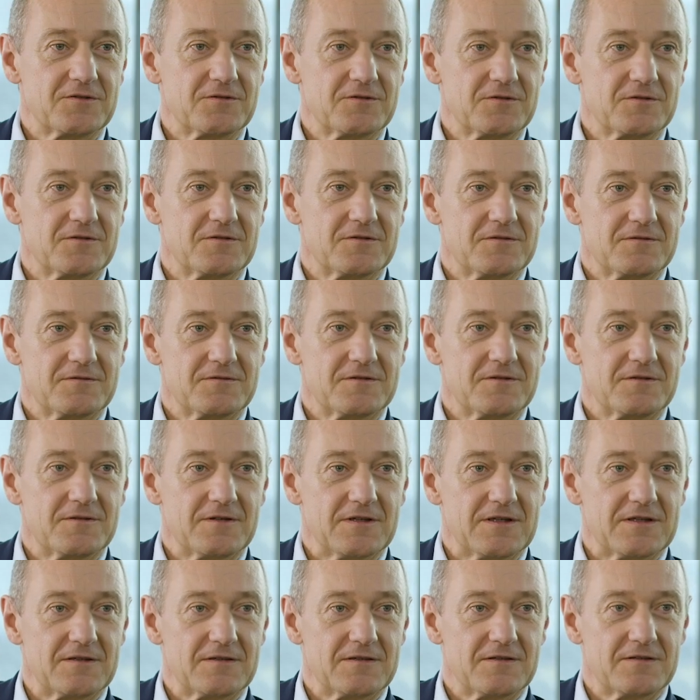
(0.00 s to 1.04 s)
to
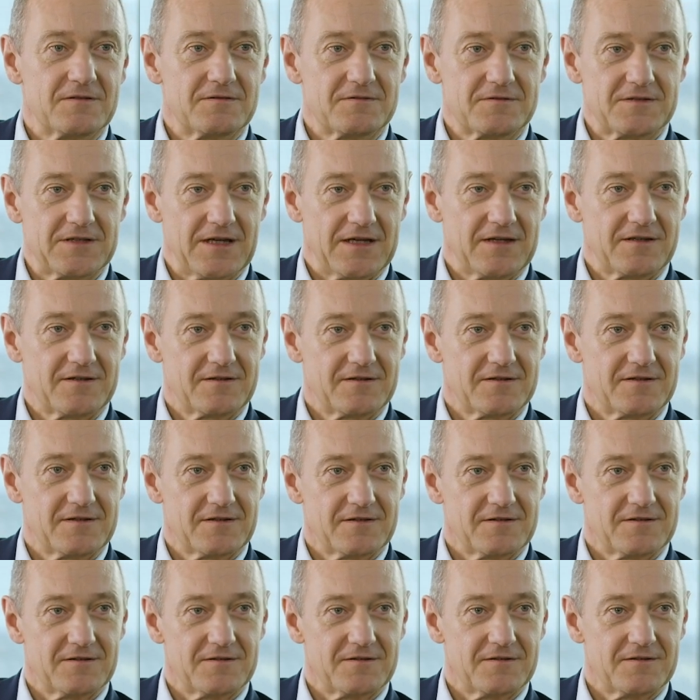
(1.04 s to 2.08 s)
take
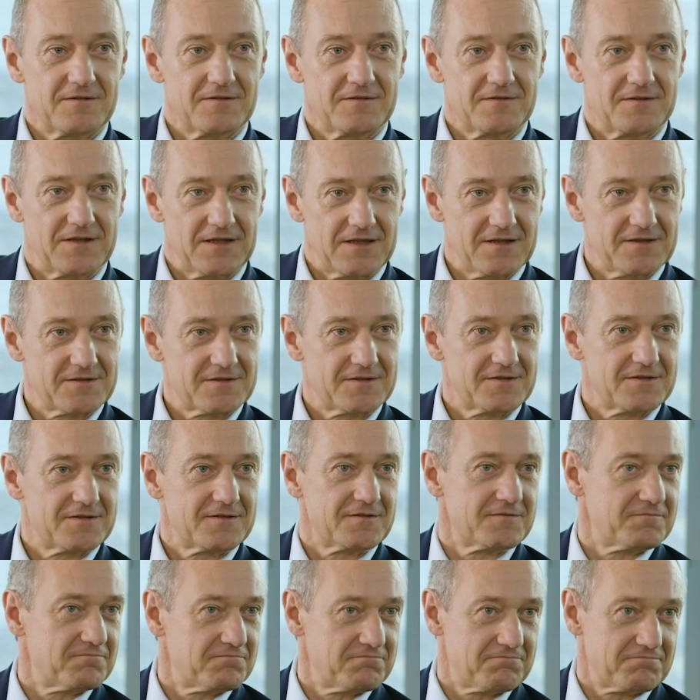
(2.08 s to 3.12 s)

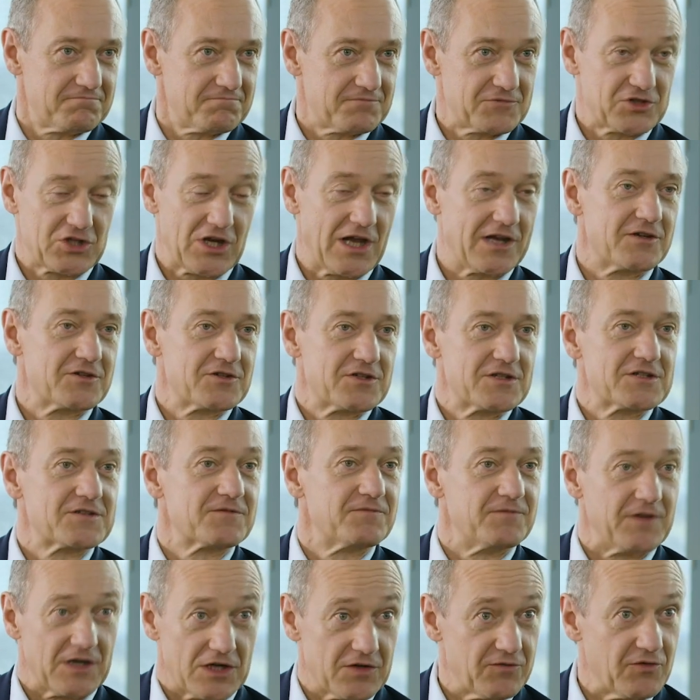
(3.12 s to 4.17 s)
these challenges
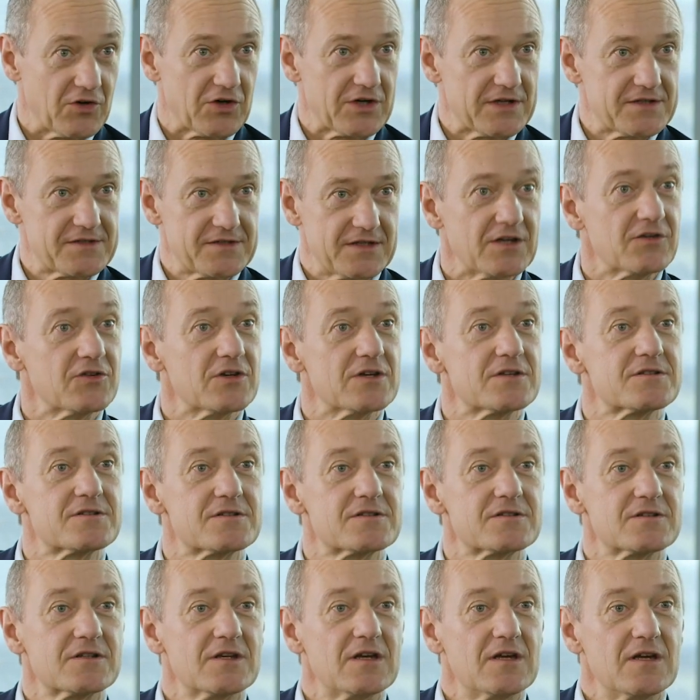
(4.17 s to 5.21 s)
very, very
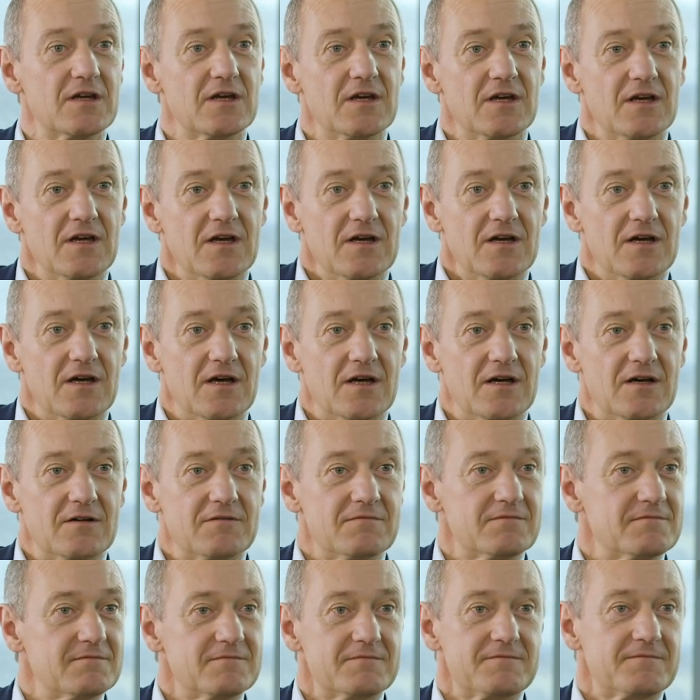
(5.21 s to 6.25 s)
serious
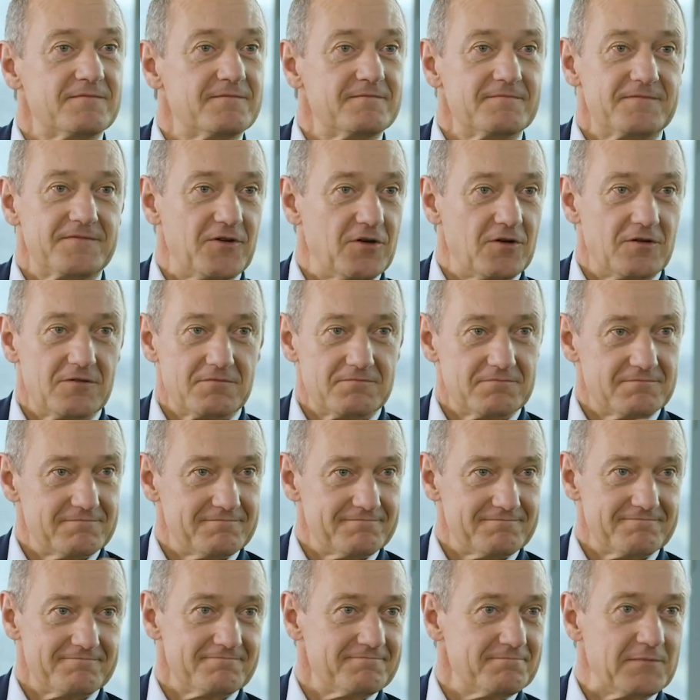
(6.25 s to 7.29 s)
for
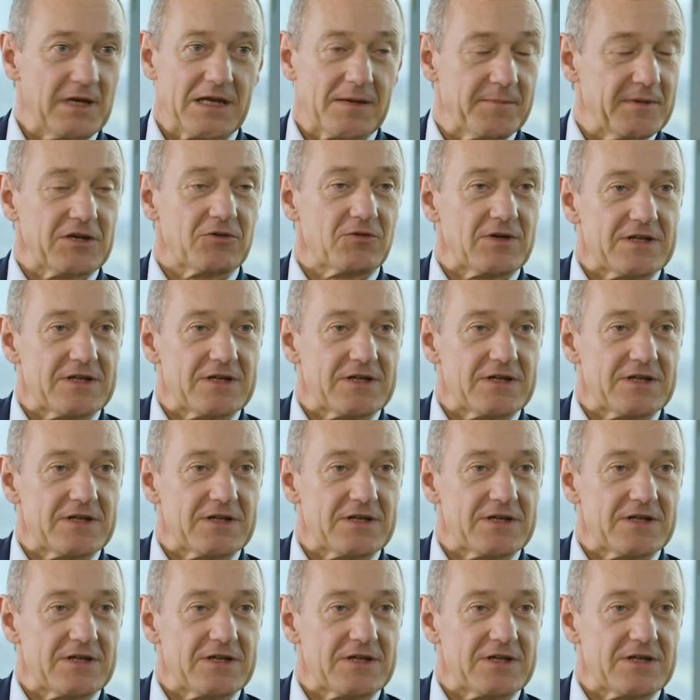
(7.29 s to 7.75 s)
many, many